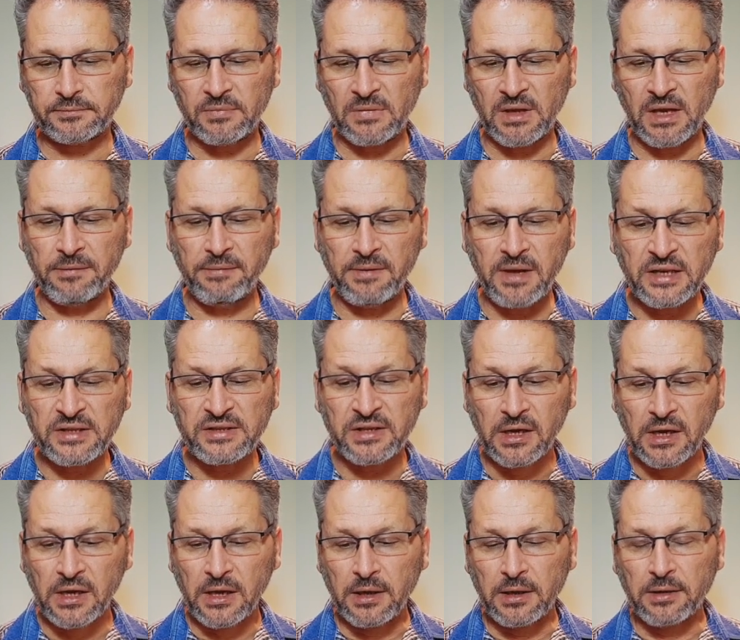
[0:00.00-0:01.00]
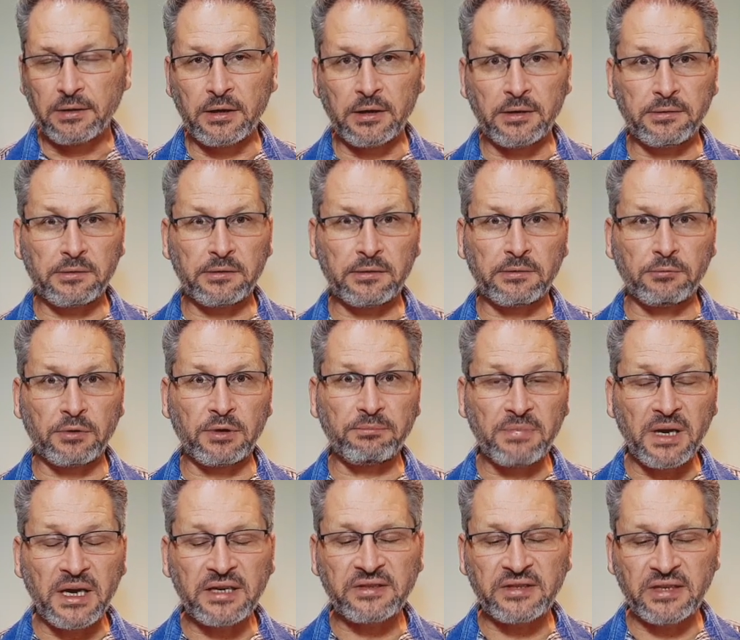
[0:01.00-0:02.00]
And that's uh, what
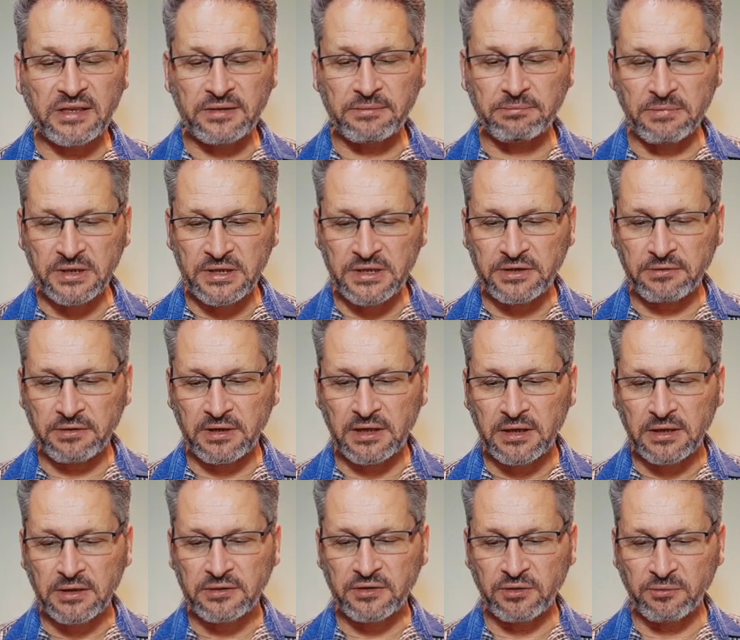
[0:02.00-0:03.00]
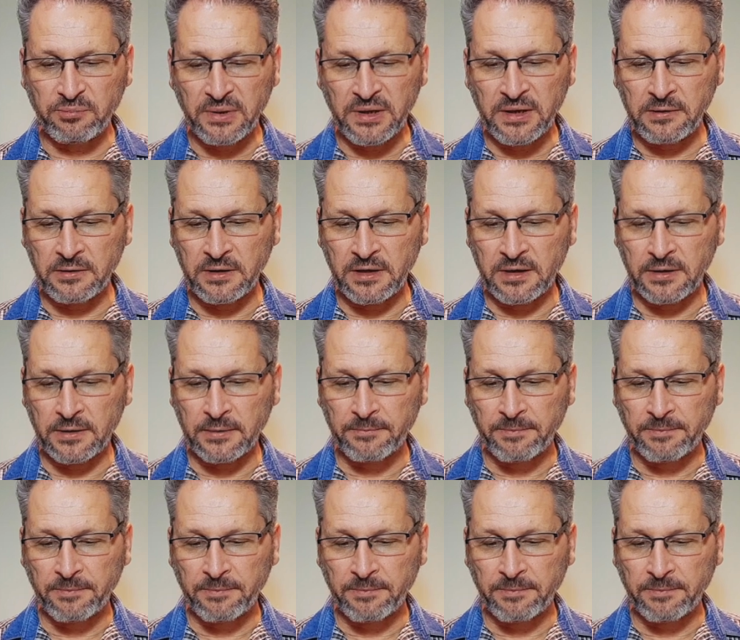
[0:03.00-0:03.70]
makes his ministry superior.